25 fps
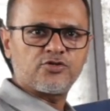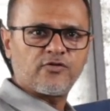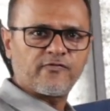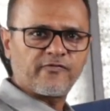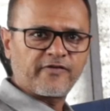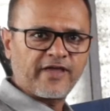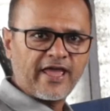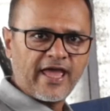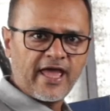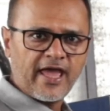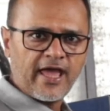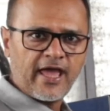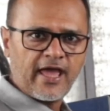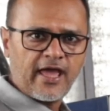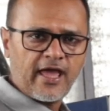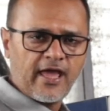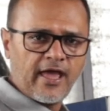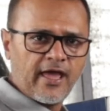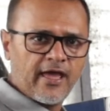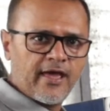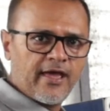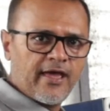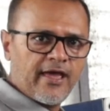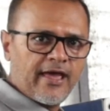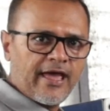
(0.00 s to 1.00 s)
of gear,
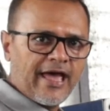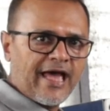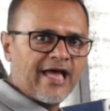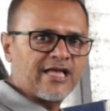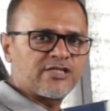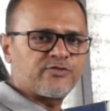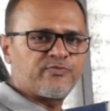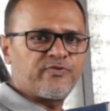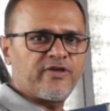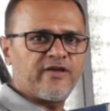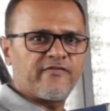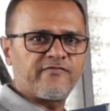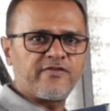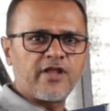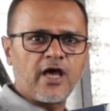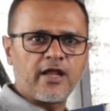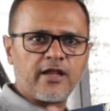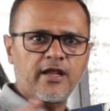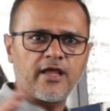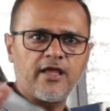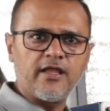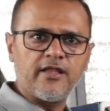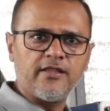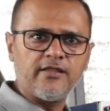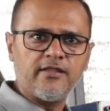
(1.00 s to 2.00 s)
as we have done
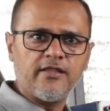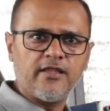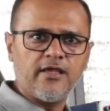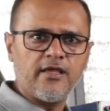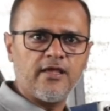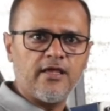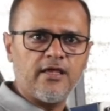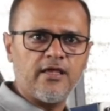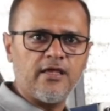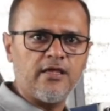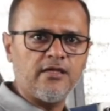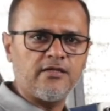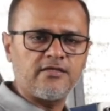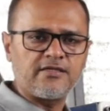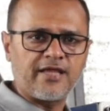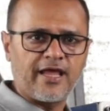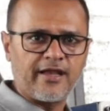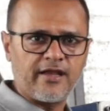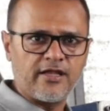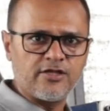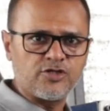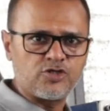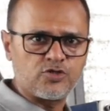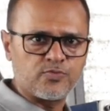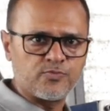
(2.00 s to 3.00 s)
in the
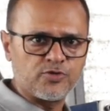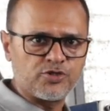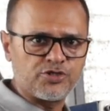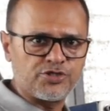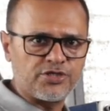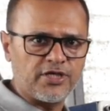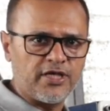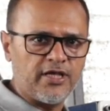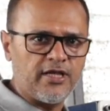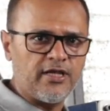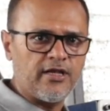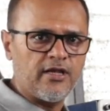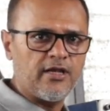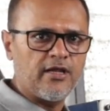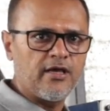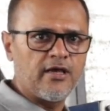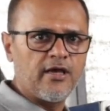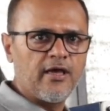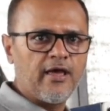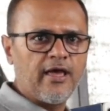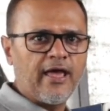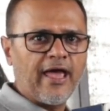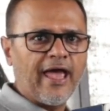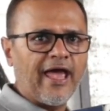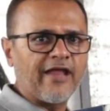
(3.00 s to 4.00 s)
10 inch machine,
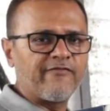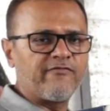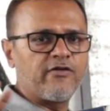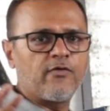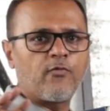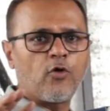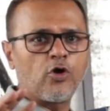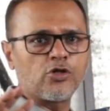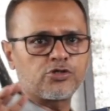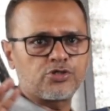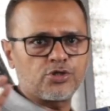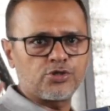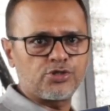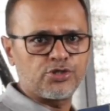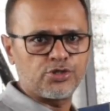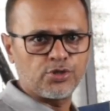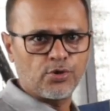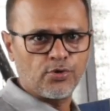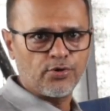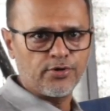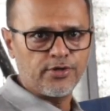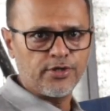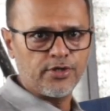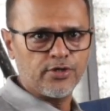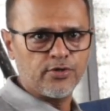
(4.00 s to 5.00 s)
and we've also
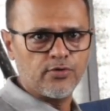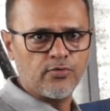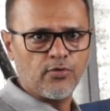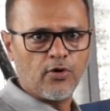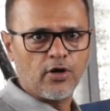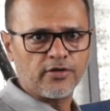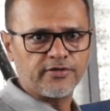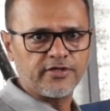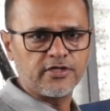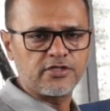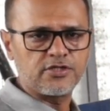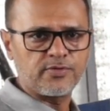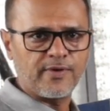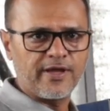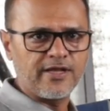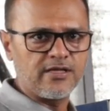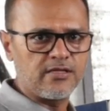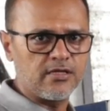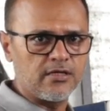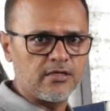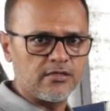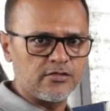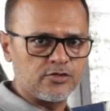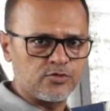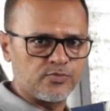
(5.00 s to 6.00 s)
showed you on the
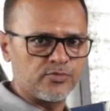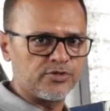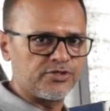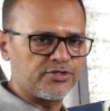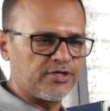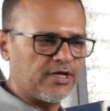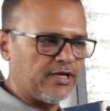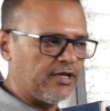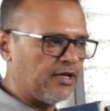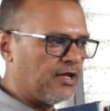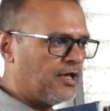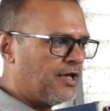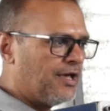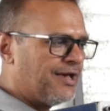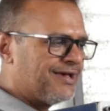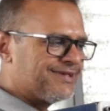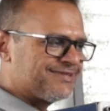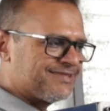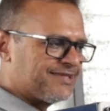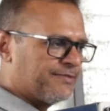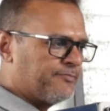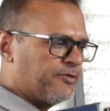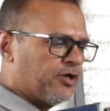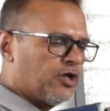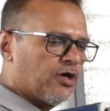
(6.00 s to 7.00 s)
20 inch machine.
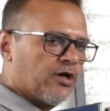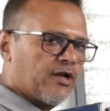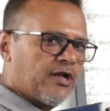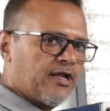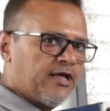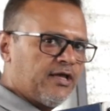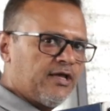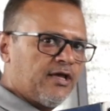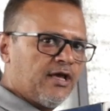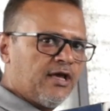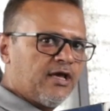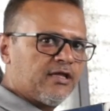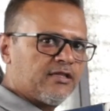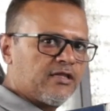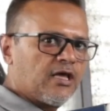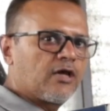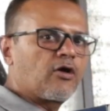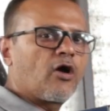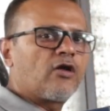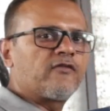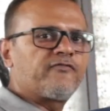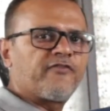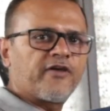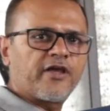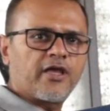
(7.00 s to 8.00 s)
Similarly, the
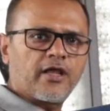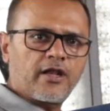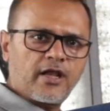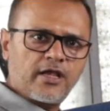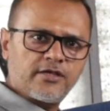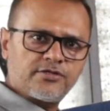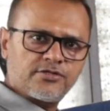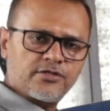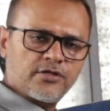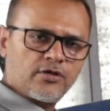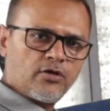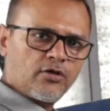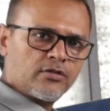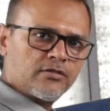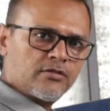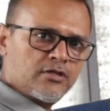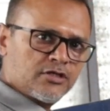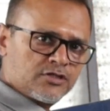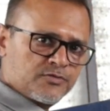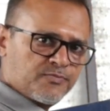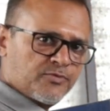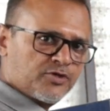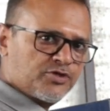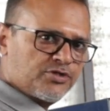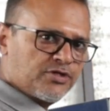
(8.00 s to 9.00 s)
configuration on
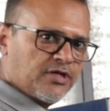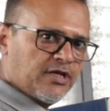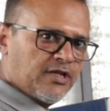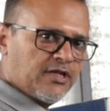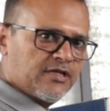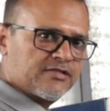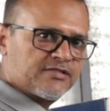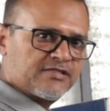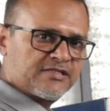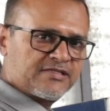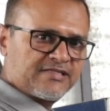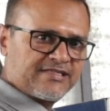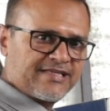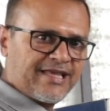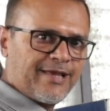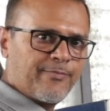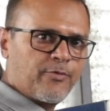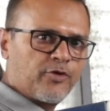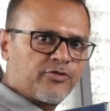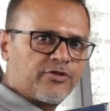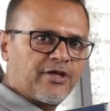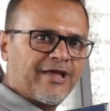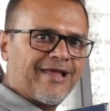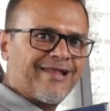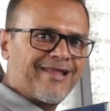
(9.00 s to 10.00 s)
this machine is the same
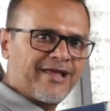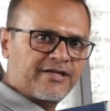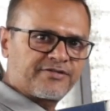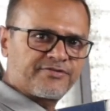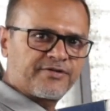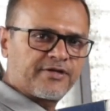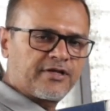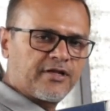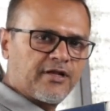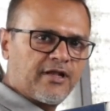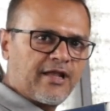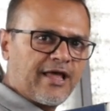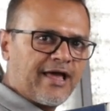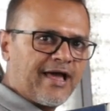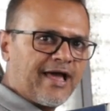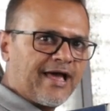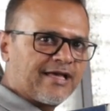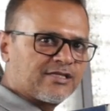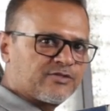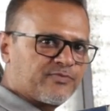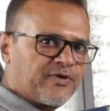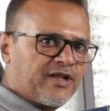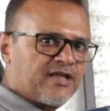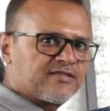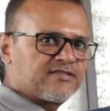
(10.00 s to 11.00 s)
on the electrical
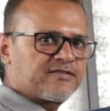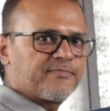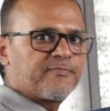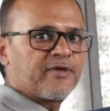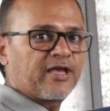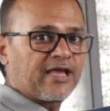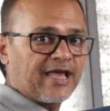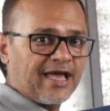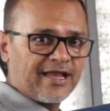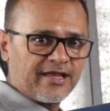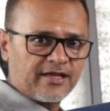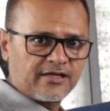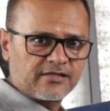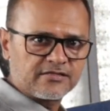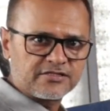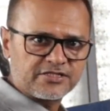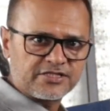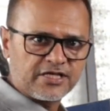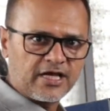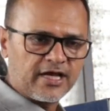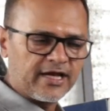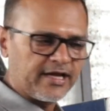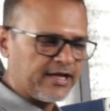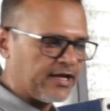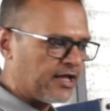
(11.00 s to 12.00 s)
as well as the mechanical
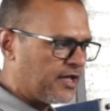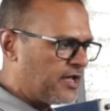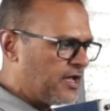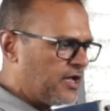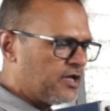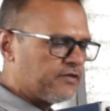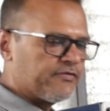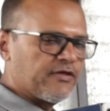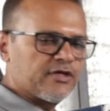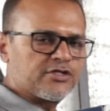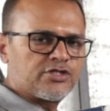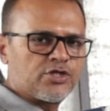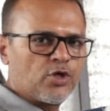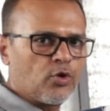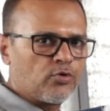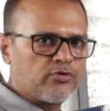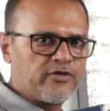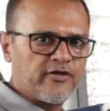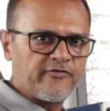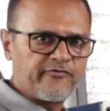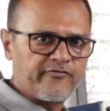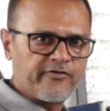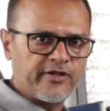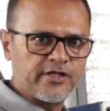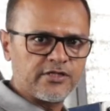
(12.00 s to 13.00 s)
side. There's no
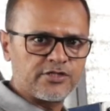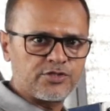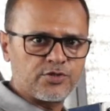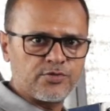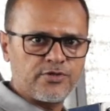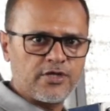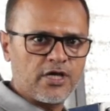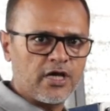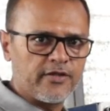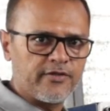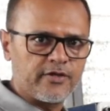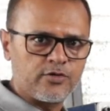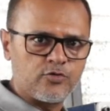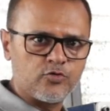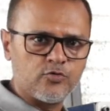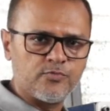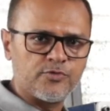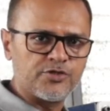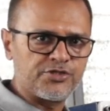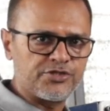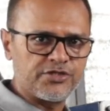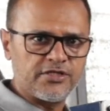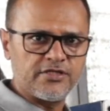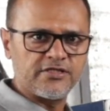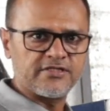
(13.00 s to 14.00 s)
difference to the other two
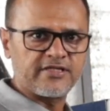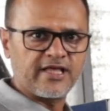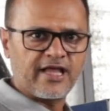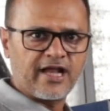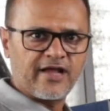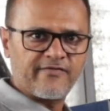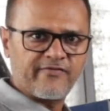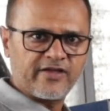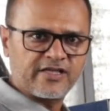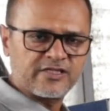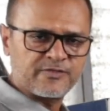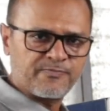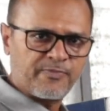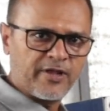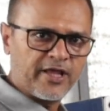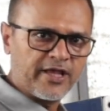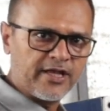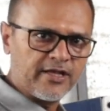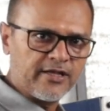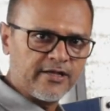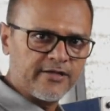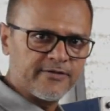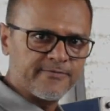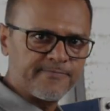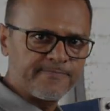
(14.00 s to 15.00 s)
machines that I've
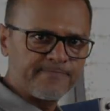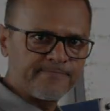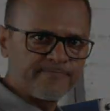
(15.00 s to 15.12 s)
explained.